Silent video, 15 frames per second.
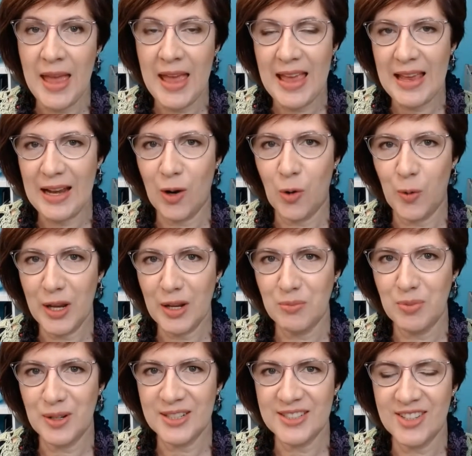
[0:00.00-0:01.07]
in
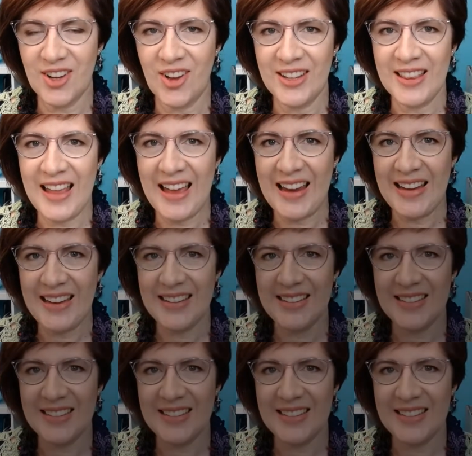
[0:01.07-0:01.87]
QuickBooks Online.